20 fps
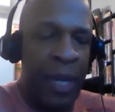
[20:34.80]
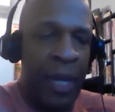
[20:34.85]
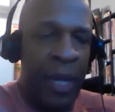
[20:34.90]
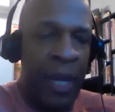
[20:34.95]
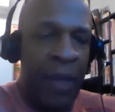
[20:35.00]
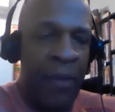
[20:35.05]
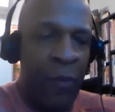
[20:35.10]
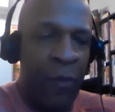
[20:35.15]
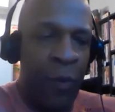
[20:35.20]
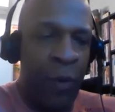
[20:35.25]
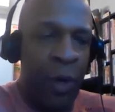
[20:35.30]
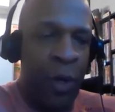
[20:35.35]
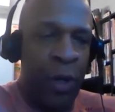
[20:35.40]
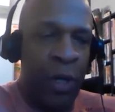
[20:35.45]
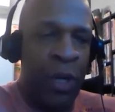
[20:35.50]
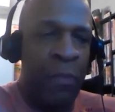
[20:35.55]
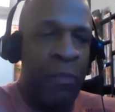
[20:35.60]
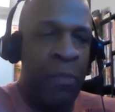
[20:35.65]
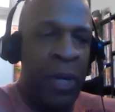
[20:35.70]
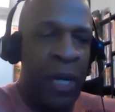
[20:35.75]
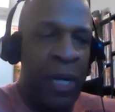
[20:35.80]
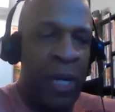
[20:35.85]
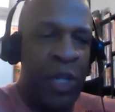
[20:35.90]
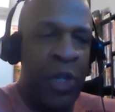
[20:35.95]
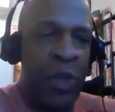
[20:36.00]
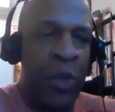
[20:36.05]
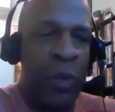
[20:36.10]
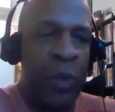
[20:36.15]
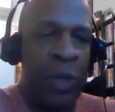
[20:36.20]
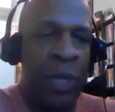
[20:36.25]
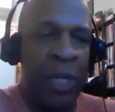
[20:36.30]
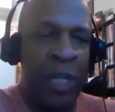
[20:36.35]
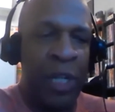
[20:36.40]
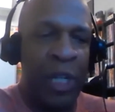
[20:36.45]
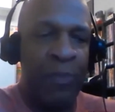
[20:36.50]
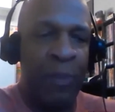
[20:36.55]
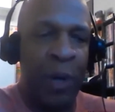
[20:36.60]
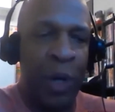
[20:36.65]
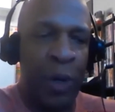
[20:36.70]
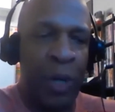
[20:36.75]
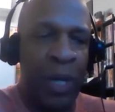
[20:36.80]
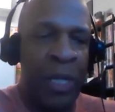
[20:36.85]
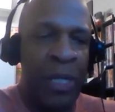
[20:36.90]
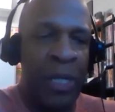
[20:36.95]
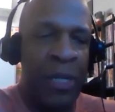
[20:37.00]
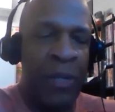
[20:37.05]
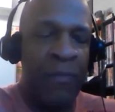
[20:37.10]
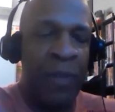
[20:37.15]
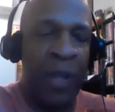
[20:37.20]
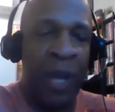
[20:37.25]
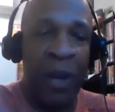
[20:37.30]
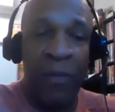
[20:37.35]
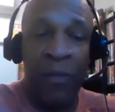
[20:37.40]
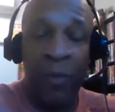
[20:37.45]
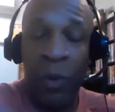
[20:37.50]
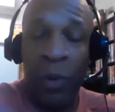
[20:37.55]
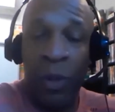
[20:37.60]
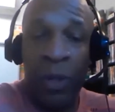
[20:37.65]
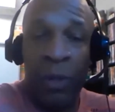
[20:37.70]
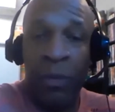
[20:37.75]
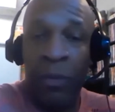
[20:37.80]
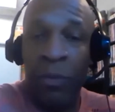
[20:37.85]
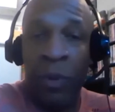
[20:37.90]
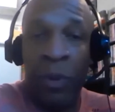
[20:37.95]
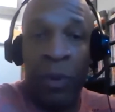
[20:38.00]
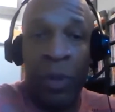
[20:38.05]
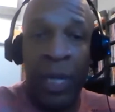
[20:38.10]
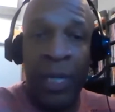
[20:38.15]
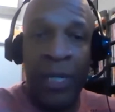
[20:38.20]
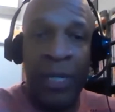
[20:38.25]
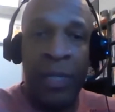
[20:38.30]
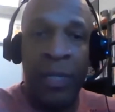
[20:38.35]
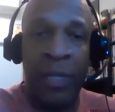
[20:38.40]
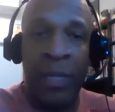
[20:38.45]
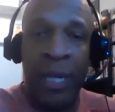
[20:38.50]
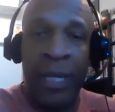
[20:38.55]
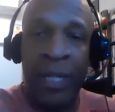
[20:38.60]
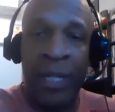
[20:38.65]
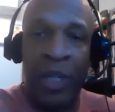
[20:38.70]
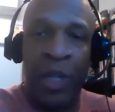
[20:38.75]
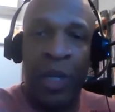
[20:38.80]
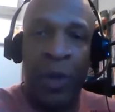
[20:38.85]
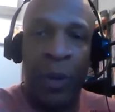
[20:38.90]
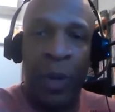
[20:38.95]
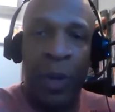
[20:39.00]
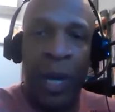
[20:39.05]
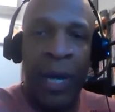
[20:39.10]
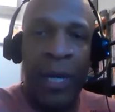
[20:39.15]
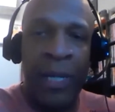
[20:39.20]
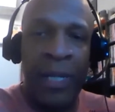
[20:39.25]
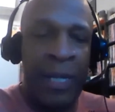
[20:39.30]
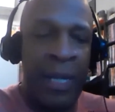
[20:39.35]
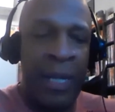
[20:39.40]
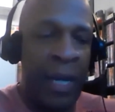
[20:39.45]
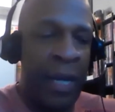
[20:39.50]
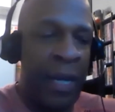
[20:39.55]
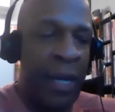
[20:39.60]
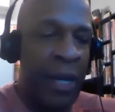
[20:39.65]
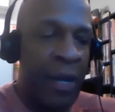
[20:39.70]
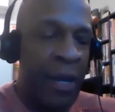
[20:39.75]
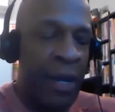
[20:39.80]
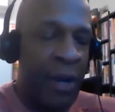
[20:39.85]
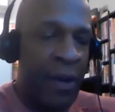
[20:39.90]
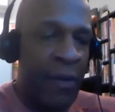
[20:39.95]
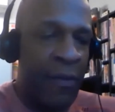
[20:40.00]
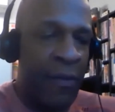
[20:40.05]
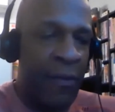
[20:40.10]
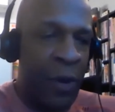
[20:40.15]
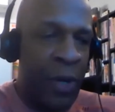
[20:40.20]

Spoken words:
if we're committed to an experience of love, well, that's curiosity. For